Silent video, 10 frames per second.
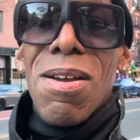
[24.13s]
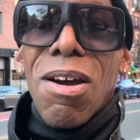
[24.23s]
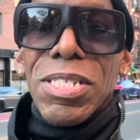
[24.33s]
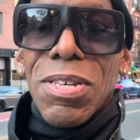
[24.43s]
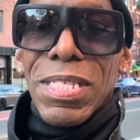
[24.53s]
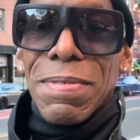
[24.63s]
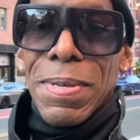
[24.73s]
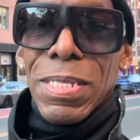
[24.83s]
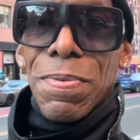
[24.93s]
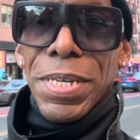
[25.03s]
Our source of
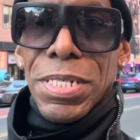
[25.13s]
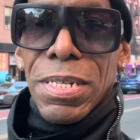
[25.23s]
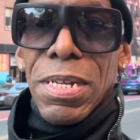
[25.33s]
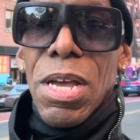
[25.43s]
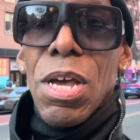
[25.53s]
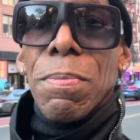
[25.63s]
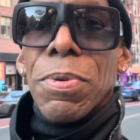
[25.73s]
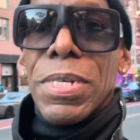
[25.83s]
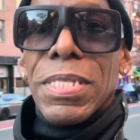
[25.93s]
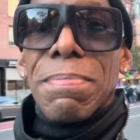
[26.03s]
inspiration,
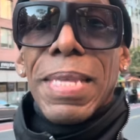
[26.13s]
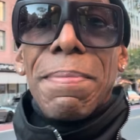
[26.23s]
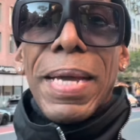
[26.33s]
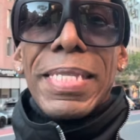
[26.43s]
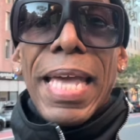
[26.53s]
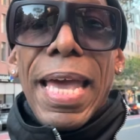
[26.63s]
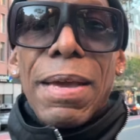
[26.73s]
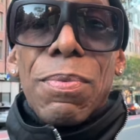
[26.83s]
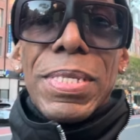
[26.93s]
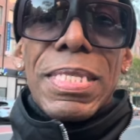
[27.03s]
Buddhism Day by Day,
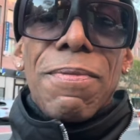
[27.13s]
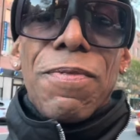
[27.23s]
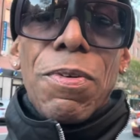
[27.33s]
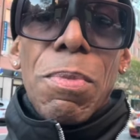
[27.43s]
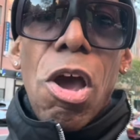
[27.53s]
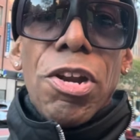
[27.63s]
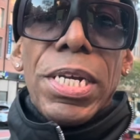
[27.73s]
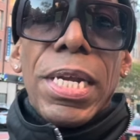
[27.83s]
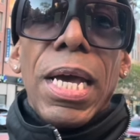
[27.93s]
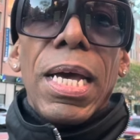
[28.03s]
Wisdom for
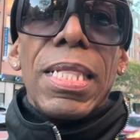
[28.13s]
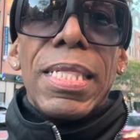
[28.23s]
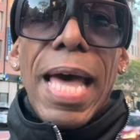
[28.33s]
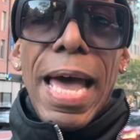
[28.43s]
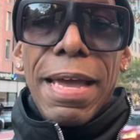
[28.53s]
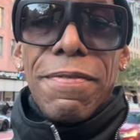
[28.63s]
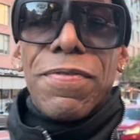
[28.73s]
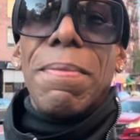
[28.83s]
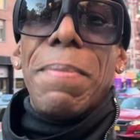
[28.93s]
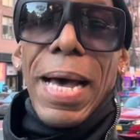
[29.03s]
Modern Life
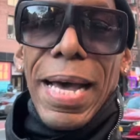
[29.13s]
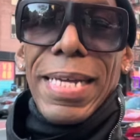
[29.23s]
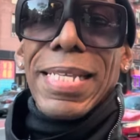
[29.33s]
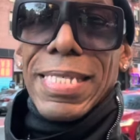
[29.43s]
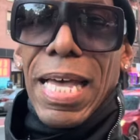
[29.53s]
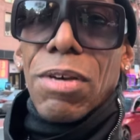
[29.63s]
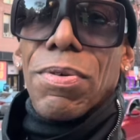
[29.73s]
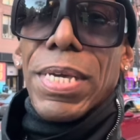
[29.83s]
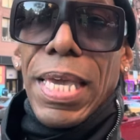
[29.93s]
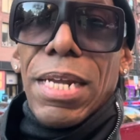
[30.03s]
by
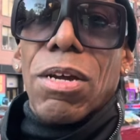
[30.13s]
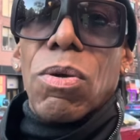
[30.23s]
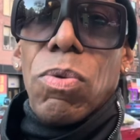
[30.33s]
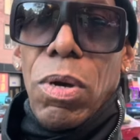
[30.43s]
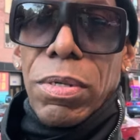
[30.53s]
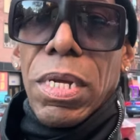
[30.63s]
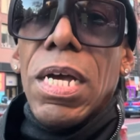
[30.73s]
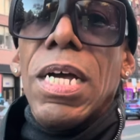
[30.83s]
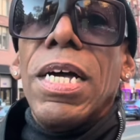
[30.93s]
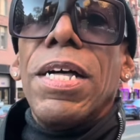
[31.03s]
Daisaku Ikeda. Quote,
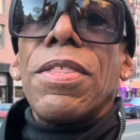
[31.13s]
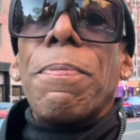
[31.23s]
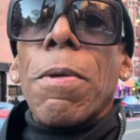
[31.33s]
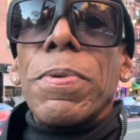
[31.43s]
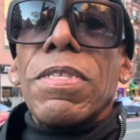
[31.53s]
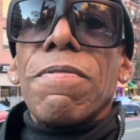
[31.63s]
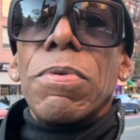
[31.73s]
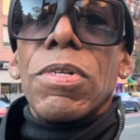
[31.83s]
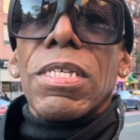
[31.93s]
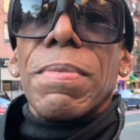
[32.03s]
the purpose of
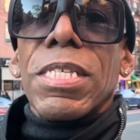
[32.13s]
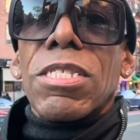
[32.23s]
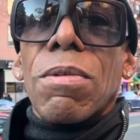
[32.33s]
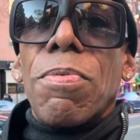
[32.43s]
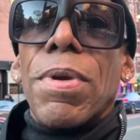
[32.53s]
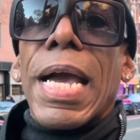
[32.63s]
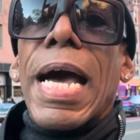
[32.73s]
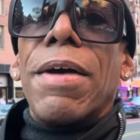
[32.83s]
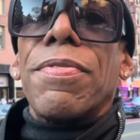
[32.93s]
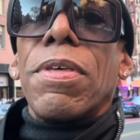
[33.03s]
Buddhism is to bring
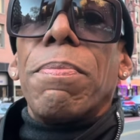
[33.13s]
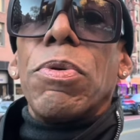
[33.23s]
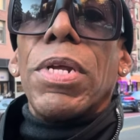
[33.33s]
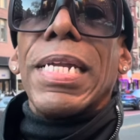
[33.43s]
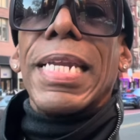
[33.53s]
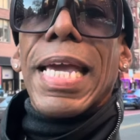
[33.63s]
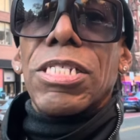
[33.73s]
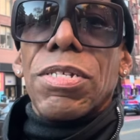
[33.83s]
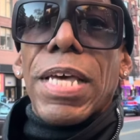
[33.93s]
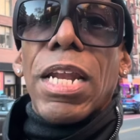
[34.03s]
out the Buddha
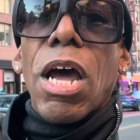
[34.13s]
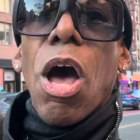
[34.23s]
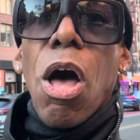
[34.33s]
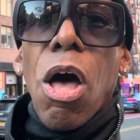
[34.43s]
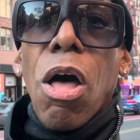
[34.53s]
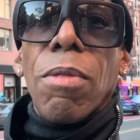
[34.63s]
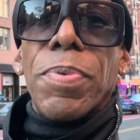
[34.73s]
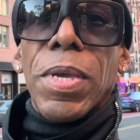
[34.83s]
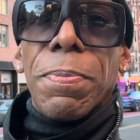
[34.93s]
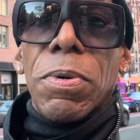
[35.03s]
nature that all
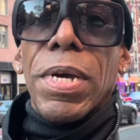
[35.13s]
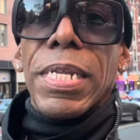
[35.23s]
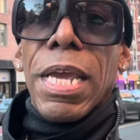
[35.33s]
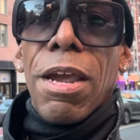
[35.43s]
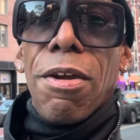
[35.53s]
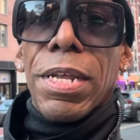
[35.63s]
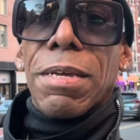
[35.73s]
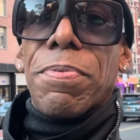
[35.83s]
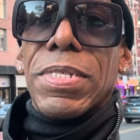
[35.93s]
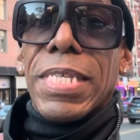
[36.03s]
people
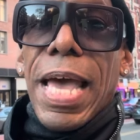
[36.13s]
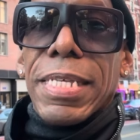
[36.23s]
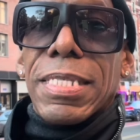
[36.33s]
inherently possess,